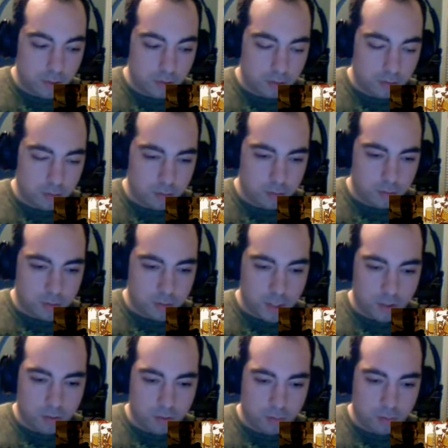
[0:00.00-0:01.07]

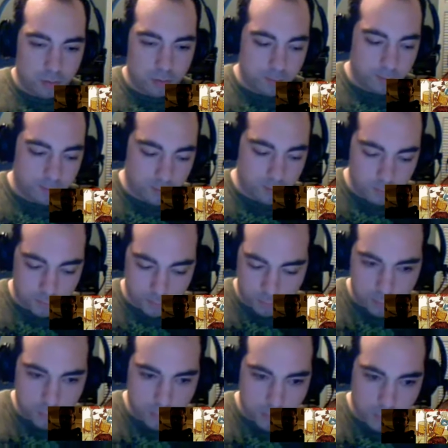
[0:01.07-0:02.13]
So
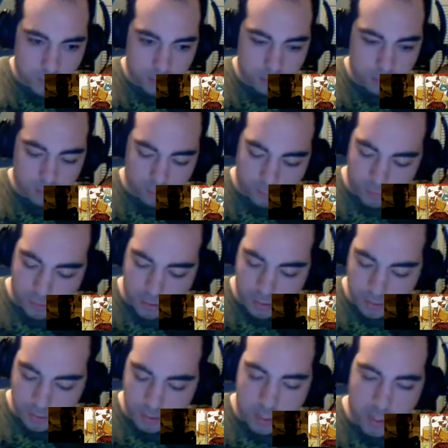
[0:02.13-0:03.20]
for this,
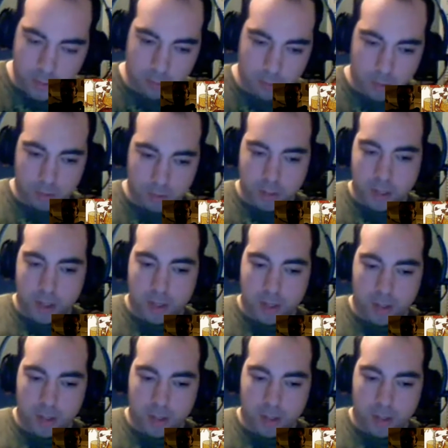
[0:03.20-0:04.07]
I rolled a.